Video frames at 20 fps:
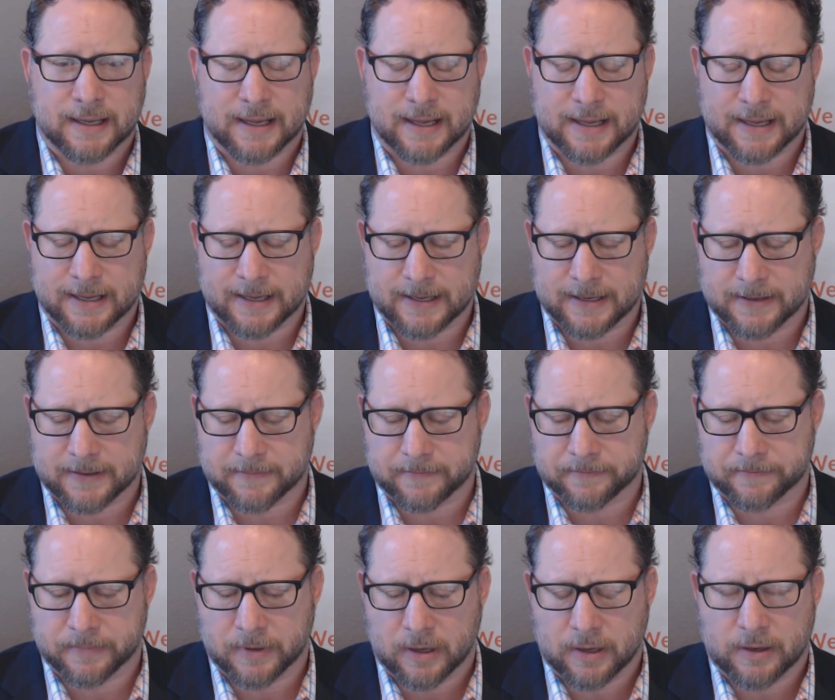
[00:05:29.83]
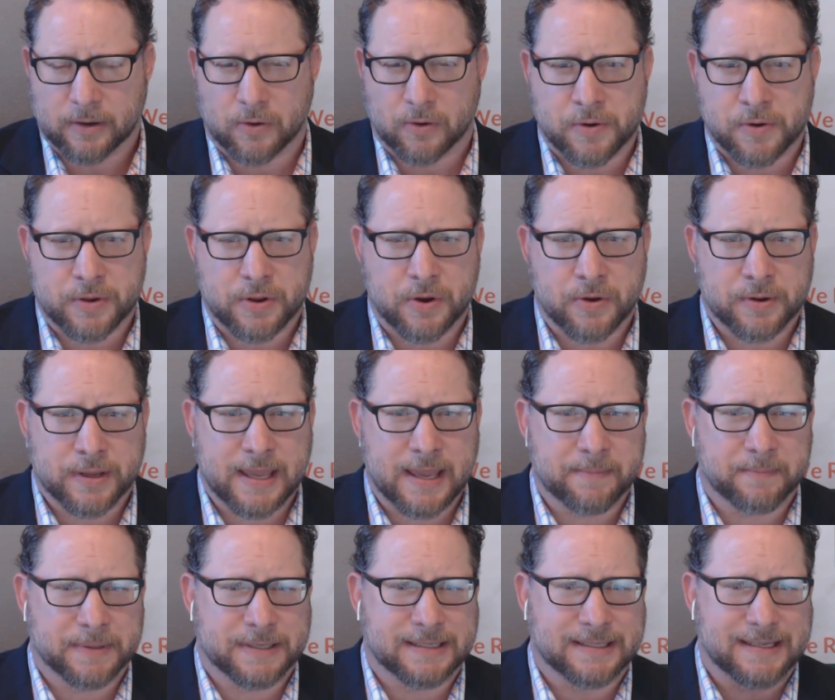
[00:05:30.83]
or you don't
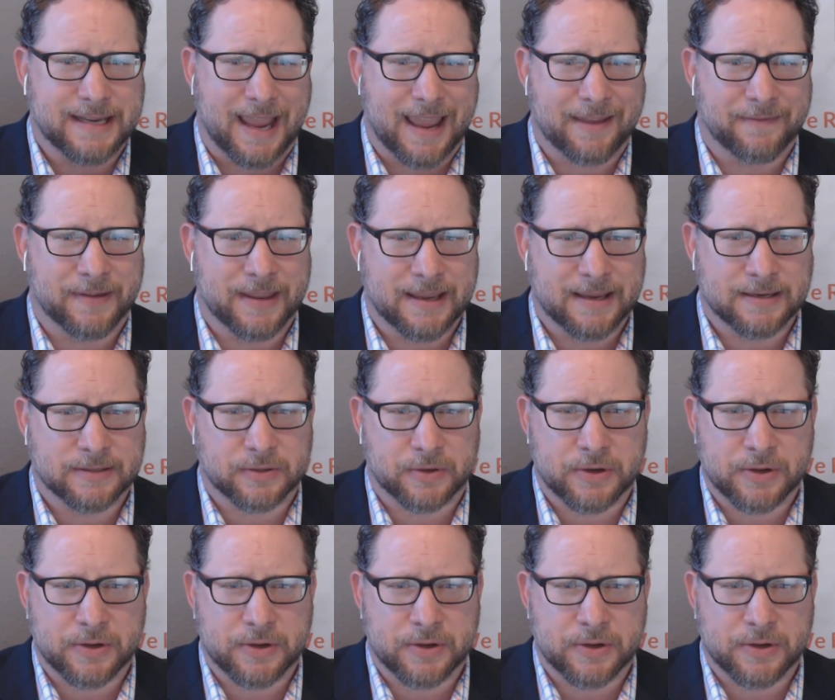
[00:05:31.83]
keep a savings,